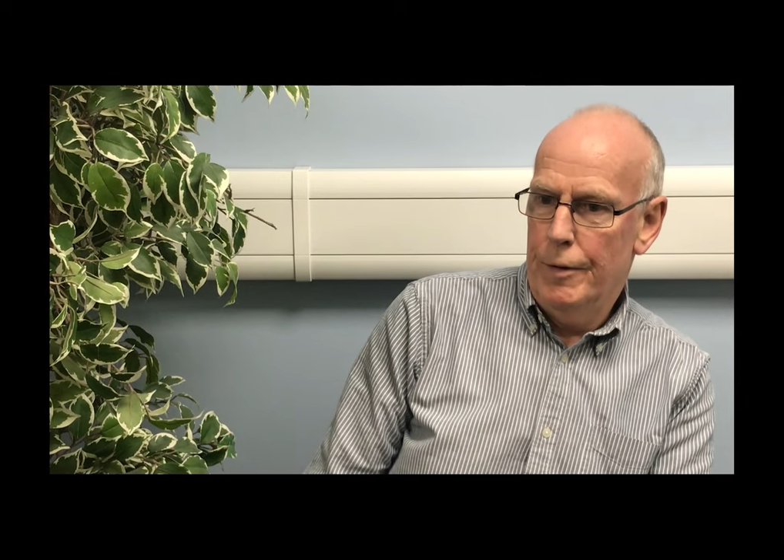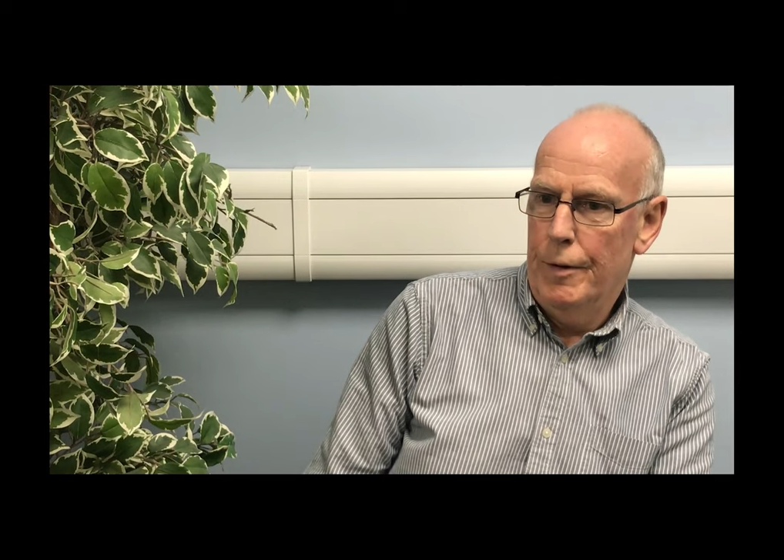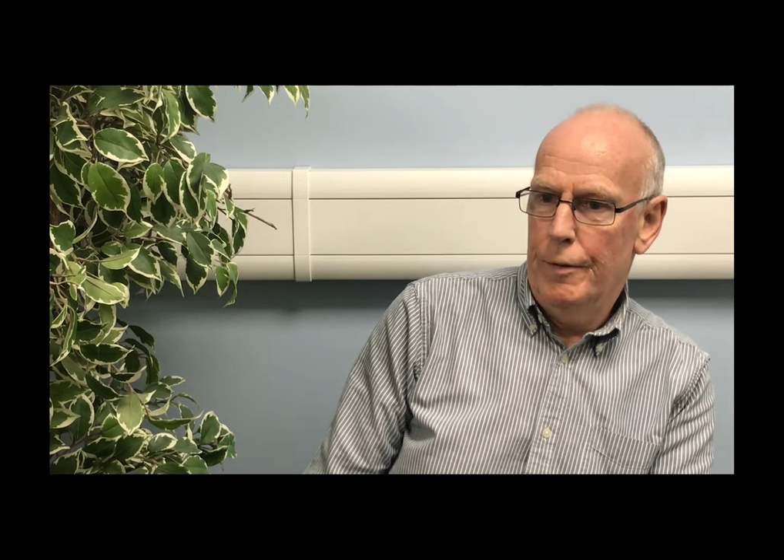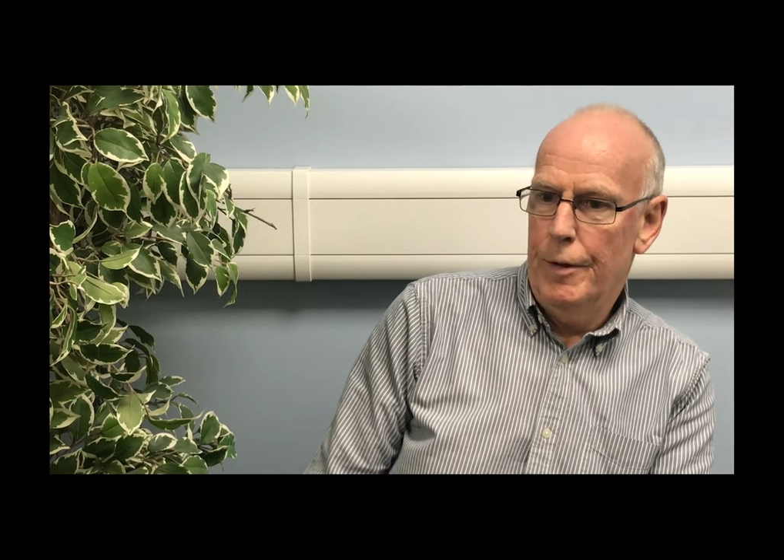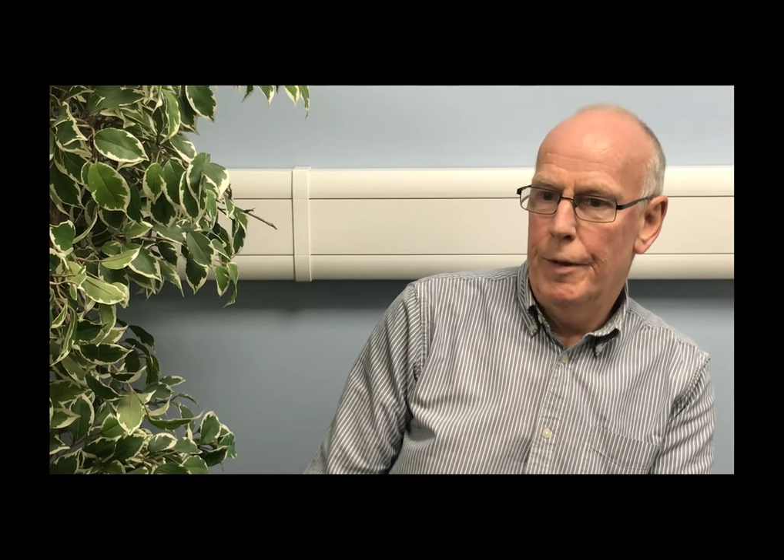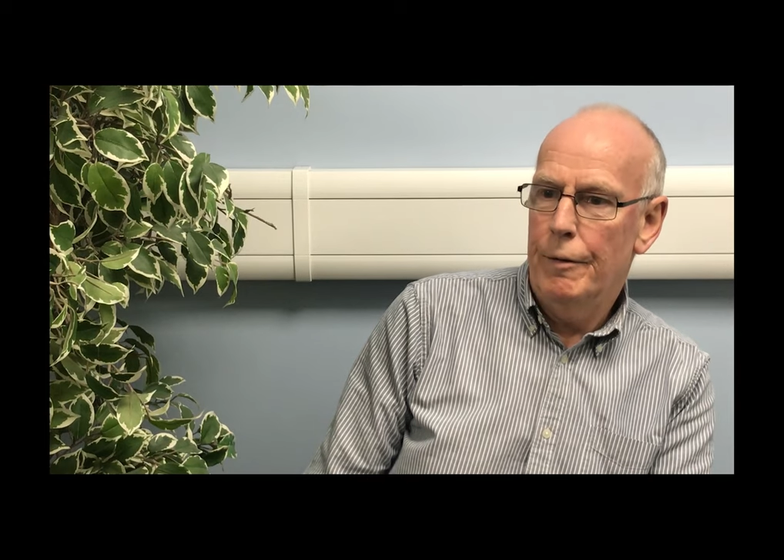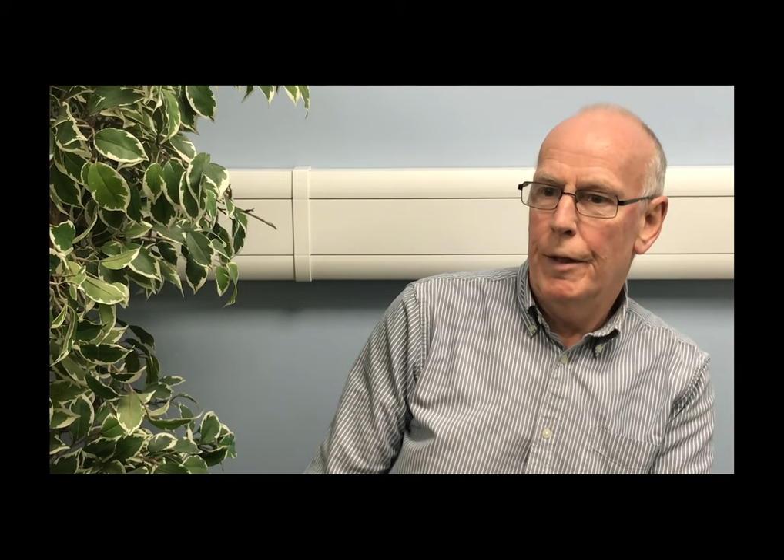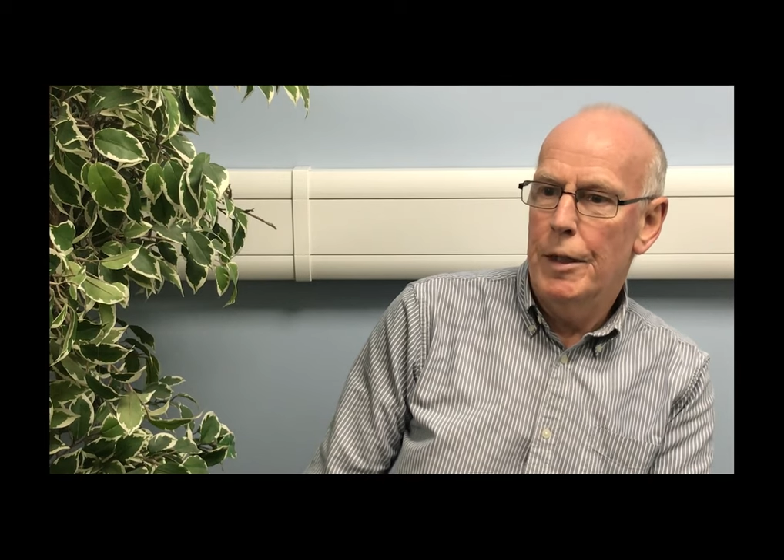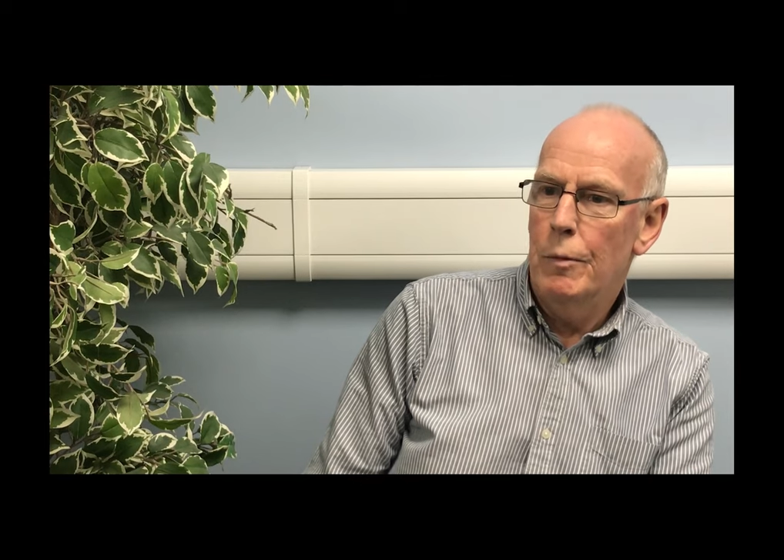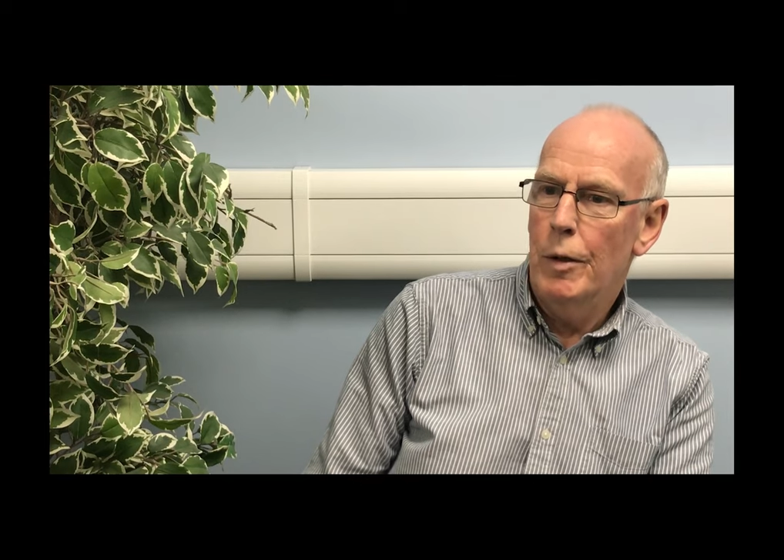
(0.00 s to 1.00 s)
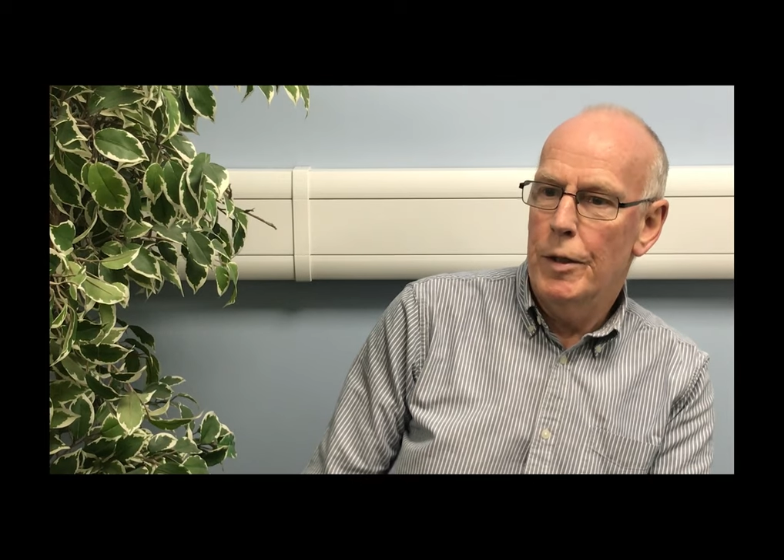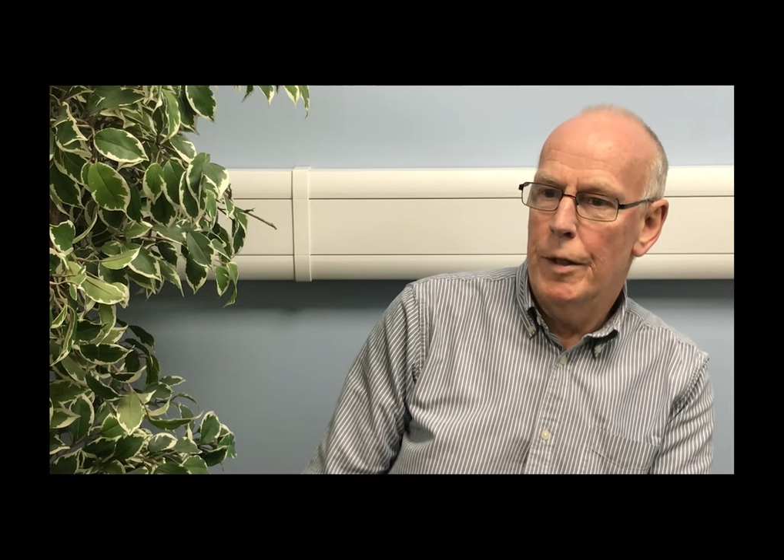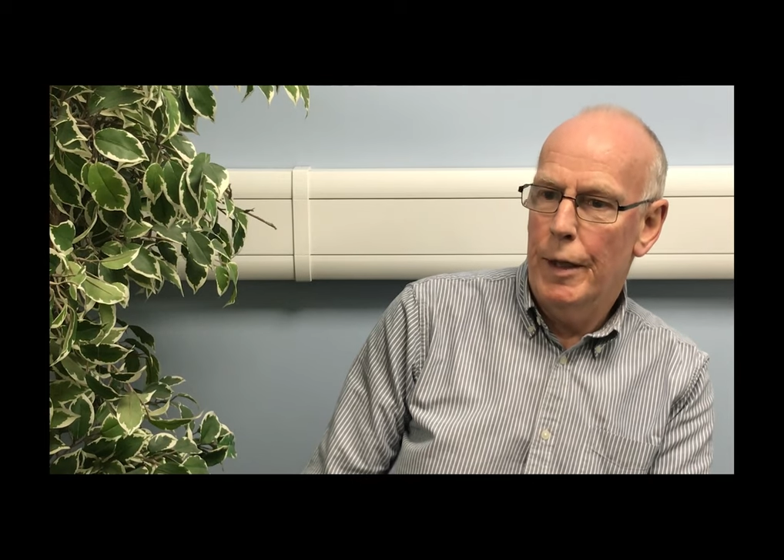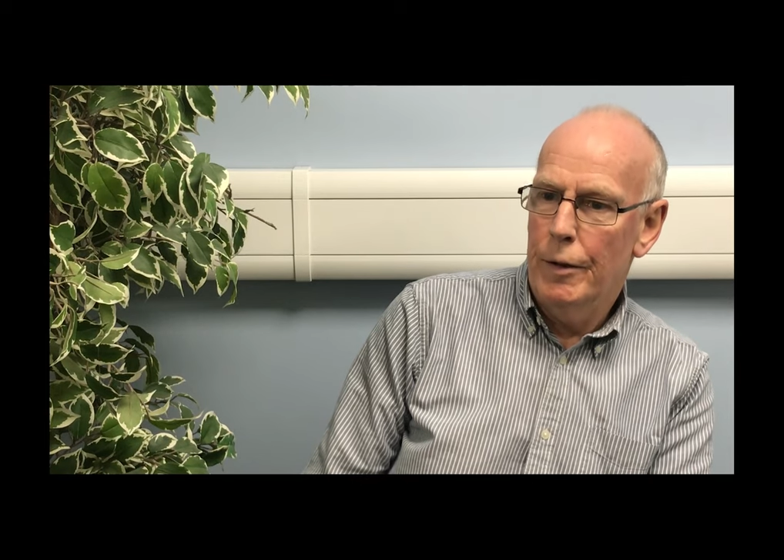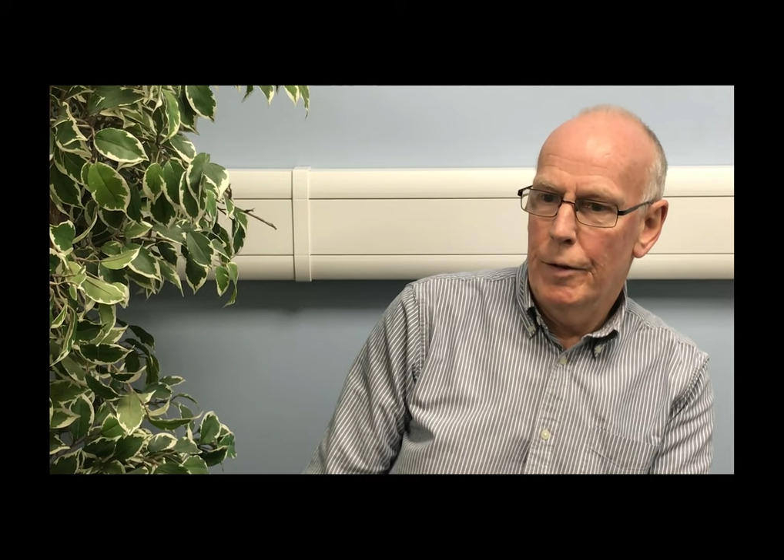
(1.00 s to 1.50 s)
of the degree to which
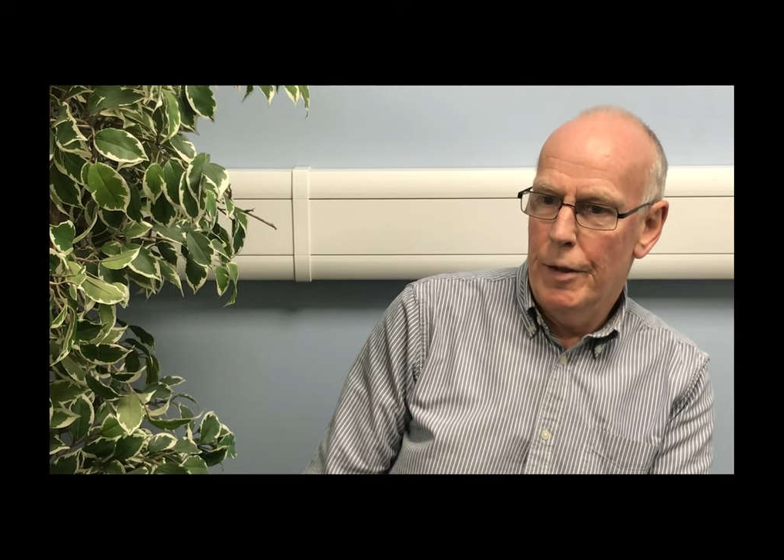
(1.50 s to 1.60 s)
they can